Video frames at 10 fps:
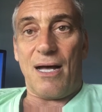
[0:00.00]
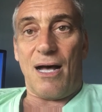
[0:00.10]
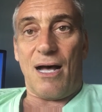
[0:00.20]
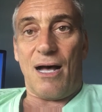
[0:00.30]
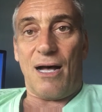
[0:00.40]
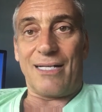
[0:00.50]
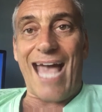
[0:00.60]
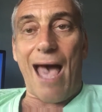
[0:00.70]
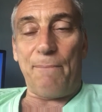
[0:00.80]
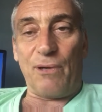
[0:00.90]
uh,
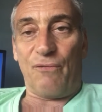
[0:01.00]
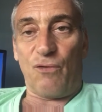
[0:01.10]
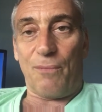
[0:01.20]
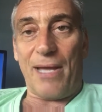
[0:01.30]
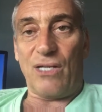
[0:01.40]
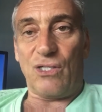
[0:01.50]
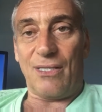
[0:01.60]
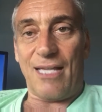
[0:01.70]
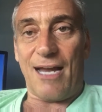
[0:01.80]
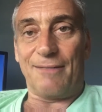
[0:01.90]
capital
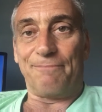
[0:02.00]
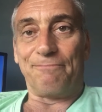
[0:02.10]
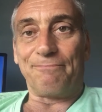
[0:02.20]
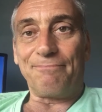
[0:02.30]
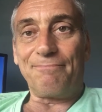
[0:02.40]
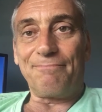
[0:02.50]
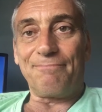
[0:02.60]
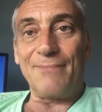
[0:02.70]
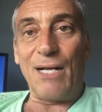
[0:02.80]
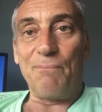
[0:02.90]
formation there
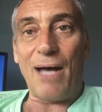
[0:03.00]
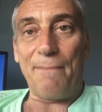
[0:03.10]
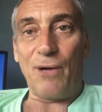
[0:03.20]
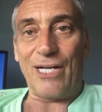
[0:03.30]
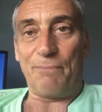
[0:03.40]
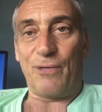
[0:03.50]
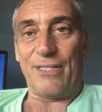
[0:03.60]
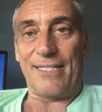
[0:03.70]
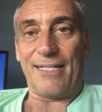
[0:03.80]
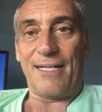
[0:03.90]
by money
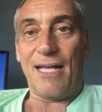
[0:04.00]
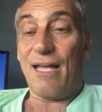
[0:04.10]
printing.